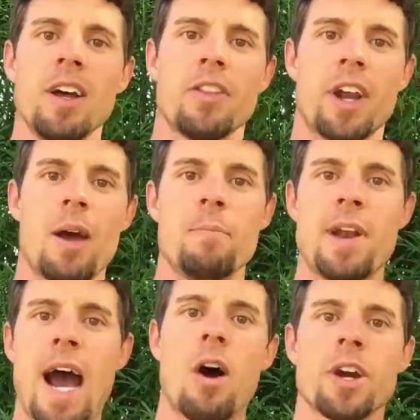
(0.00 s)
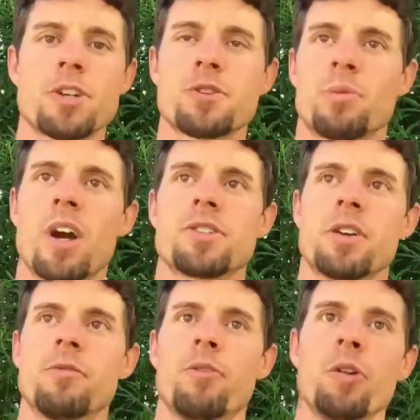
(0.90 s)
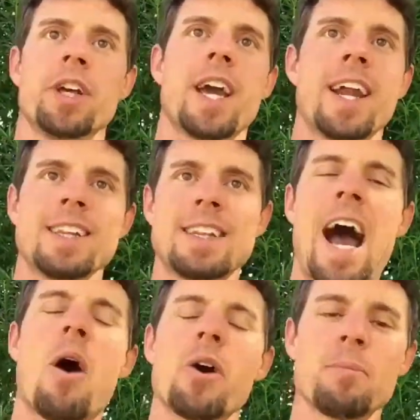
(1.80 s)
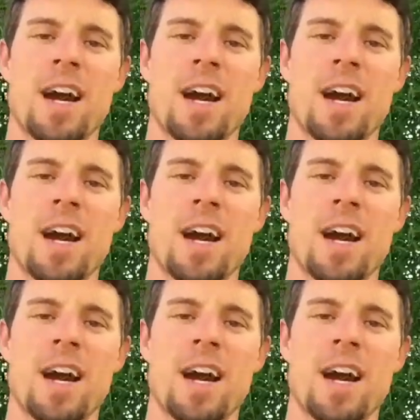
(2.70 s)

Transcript: that I'm now expressing fully and allowing